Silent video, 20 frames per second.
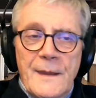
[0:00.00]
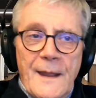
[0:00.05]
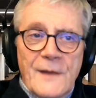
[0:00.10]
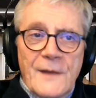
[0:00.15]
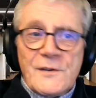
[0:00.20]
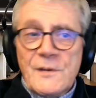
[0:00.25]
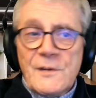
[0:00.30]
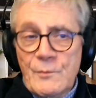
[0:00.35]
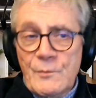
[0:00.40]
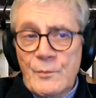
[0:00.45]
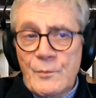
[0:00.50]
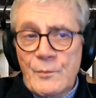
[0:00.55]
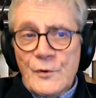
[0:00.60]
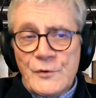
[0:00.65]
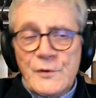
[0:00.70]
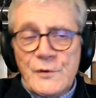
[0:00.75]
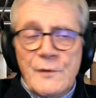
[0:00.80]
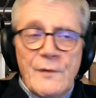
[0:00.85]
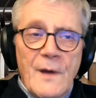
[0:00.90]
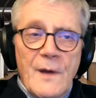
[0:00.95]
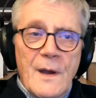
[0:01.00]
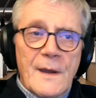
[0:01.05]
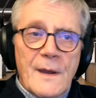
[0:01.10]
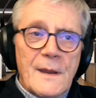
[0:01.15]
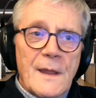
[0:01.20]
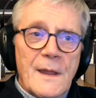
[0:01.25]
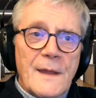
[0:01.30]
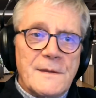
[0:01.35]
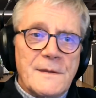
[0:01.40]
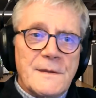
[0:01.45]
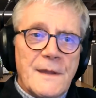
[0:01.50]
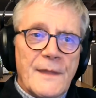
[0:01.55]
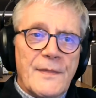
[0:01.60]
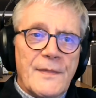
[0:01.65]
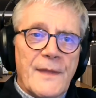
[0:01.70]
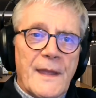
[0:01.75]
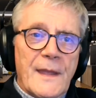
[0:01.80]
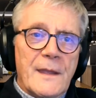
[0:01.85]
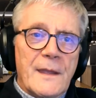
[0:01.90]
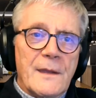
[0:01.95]
actually, what you've highlighted, I
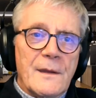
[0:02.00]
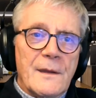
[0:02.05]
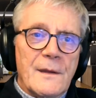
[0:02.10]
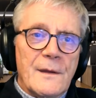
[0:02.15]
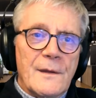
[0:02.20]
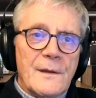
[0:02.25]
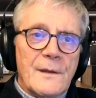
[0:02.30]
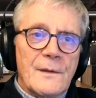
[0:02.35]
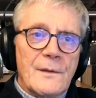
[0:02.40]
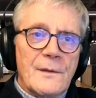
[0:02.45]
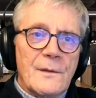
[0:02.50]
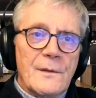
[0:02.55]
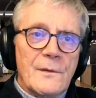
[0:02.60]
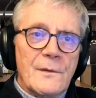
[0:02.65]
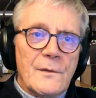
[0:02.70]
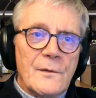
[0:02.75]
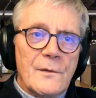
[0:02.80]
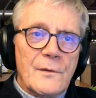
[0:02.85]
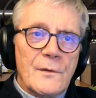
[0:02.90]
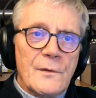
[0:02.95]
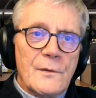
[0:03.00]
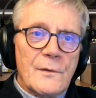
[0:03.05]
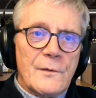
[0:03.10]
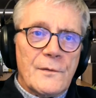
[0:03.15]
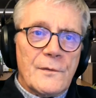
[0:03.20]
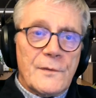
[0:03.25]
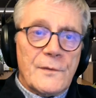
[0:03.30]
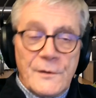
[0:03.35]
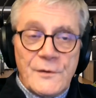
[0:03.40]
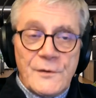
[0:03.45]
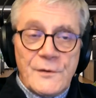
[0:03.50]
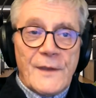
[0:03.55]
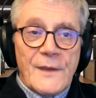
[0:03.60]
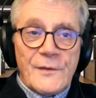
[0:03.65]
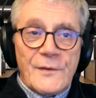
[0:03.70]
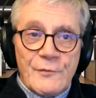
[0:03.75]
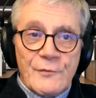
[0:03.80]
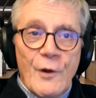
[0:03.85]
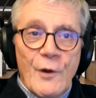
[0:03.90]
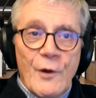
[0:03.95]
think,
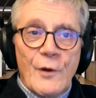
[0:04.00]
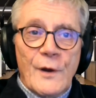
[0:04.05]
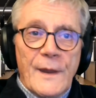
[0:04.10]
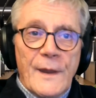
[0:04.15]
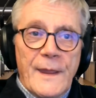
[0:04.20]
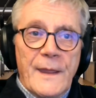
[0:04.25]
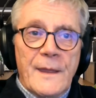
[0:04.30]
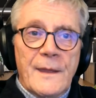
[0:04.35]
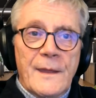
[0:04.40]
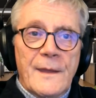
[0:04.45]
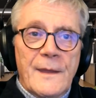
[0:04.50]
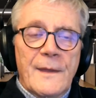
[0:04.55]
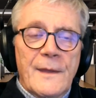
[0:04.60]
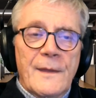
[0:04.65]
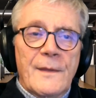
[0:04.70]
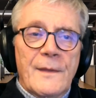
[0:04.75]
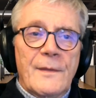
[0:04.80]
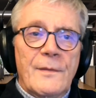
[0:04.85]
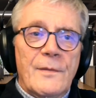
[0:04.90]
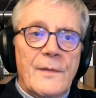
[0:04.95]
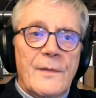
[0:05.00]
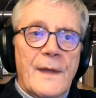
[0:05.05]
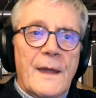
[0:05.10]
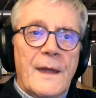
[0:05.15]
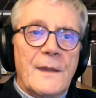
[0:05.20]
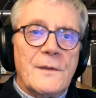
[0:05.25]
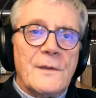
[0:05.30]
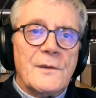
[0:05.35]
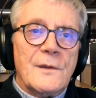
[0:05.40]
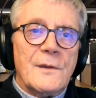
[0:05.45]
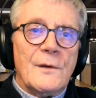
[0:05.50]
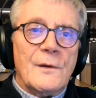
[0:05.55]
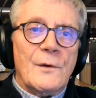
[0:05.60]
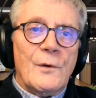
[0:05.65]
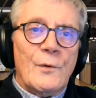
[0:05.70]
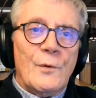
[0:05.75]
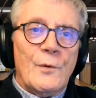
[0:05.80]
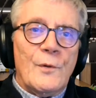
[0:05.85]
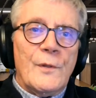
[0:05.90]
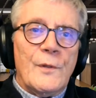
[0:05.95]
suggests strongly that
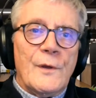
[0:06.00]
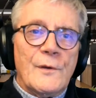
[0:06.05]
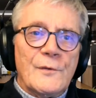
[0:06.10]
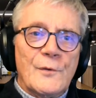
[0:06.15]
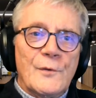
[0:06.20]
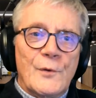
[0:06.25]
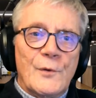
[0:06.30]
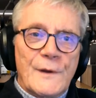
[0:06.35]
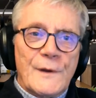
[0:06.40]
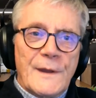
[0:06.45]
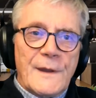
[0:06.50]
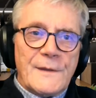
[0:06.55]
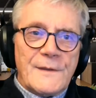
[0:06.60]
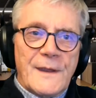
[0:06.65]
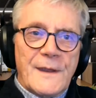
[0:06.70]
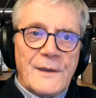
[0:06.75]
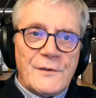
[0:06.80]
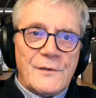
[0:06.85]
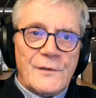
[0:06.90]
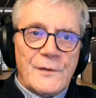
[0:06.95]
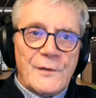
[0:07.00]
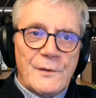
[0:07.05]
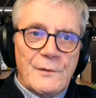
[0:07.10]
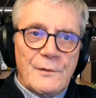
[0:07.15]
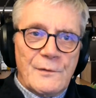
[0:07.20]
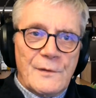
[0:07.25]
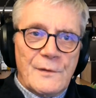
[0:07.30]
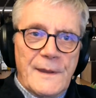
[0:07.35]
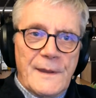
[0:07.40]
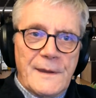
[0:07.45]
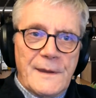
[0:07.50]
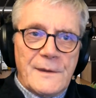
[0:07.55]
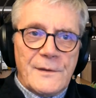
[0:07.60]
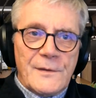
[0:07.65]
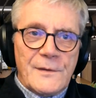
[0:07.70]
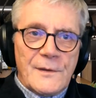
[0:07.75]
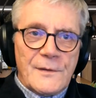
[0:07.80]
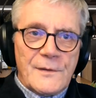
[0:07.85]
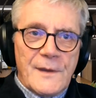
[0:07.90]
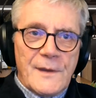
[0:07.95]
all those organizations whose
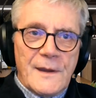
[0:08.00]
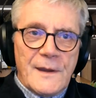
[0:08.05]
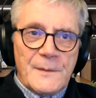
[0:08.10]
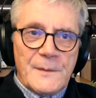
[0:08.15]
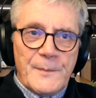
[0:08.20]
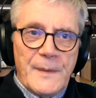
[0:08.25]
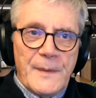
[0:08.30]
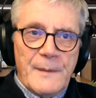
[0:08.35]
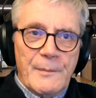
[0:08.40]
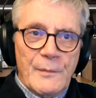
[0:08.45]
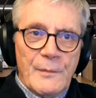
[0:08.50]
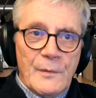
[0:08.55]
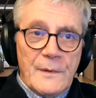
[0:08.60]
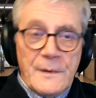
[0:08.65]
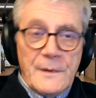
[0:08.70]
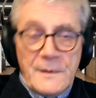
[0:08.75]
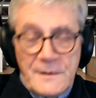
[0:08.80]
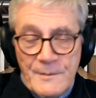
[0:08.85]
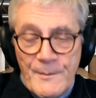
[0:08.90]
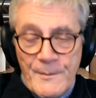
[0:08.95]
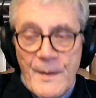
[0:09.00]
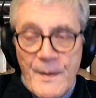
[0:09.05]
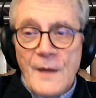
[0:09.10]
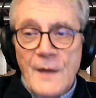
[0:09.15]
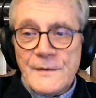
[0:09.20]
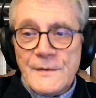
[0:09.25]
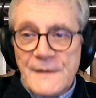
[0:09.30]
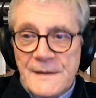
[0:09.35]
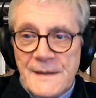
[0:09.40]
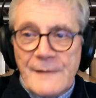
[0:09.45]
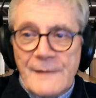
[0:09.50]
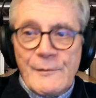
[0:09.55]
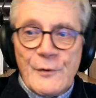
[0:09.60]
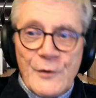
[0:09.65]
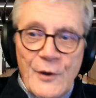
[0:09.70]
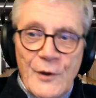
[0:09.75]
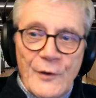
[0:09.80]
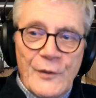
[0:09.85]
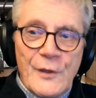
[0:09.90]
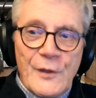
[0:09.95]
leaders are saying to people and demanding they
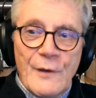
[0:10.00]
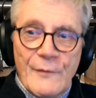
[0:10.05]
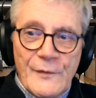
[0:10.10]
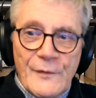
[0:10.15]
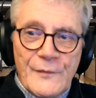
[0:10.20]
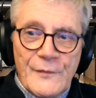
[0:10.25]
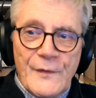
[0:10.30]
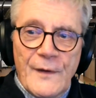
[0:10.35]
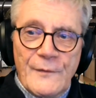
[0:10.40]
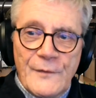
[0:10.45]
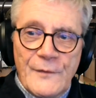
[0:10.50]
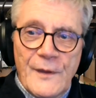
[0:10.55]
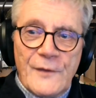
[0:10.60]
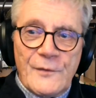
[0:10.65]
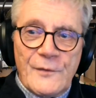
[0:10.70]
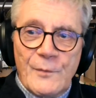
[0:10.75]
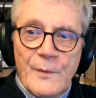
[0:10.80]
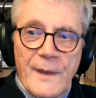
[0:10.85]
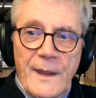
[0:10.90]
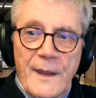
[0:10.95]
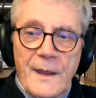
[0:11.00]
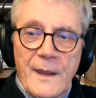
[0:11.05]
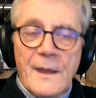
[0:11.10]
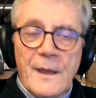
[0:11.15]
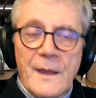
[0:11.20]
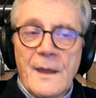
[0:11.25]
return to the office 5 days a week